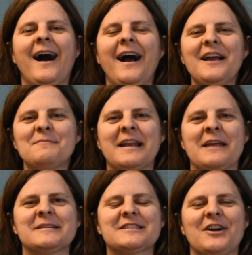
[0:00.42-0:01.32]
Hi, my
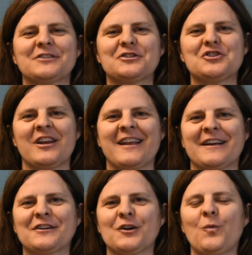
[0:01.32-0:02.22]
name is Dr. Jenny
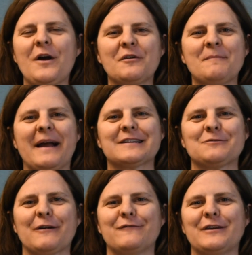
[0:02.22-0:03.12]
Anaker. Welcome back
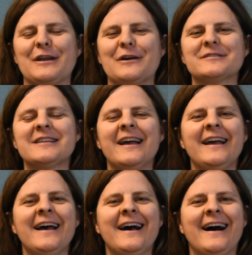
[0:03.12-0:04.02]
to our videos.
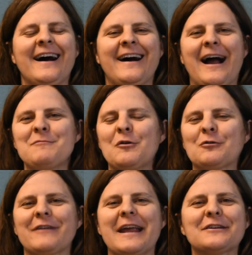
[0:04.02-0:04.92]
I'm the
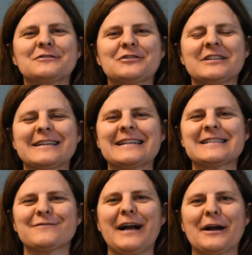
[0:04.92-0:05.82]
owner of Anaker
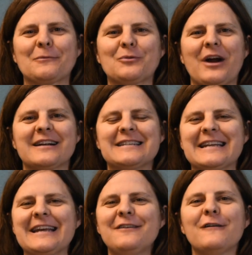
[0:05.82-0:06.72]
Clinics of
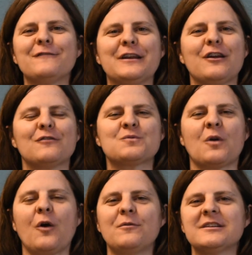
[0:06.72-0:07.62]
Chiropractic. In our videos,
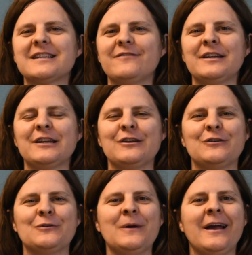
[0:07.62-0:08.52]
we're always giving
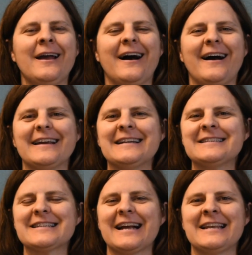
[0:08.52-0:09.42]
you
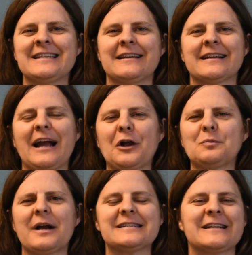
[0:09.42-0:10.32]
insight into
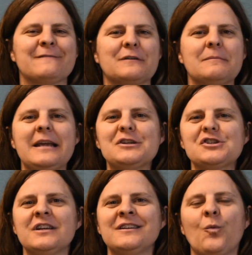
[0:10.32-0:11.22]
chiropractic
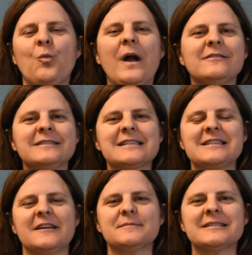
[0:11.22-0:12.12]
information, wellness
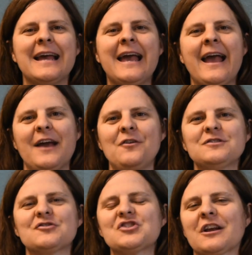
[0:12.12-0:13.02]
tips, and
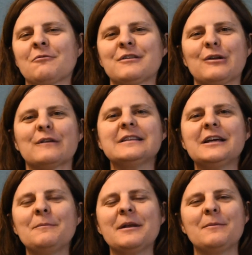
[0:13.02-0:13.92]
also sharing with you a
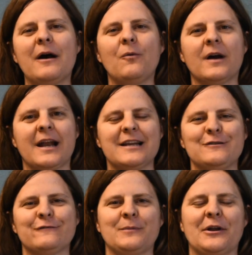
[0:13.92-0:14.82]
little bit about what I
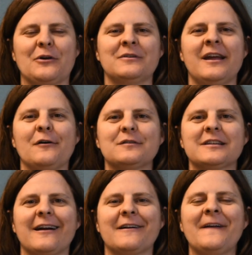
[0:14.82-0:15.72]
do for my own
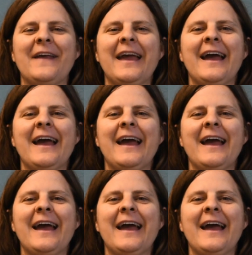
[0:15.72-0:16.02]
healthcare.